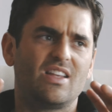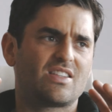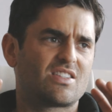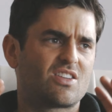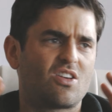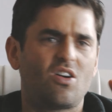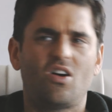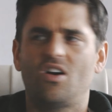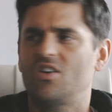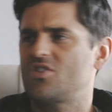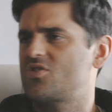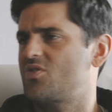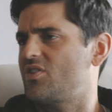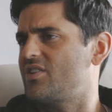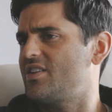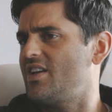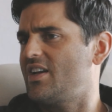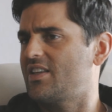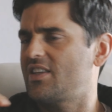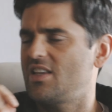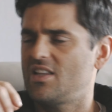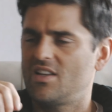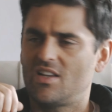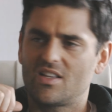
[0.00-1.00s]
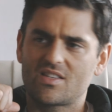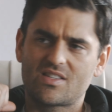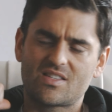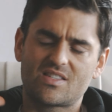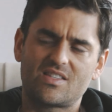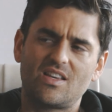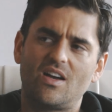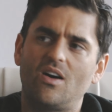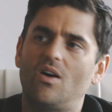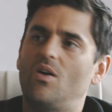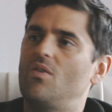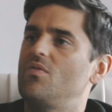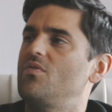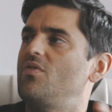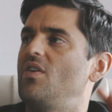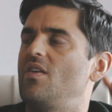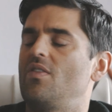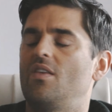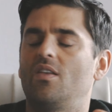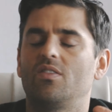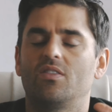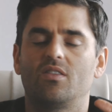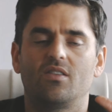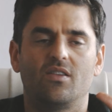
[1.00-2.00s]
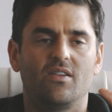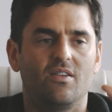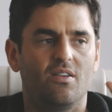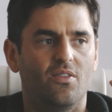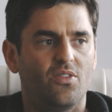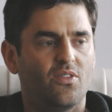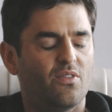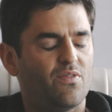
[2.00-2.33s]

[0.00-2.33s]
it's contradicting itself, and then the,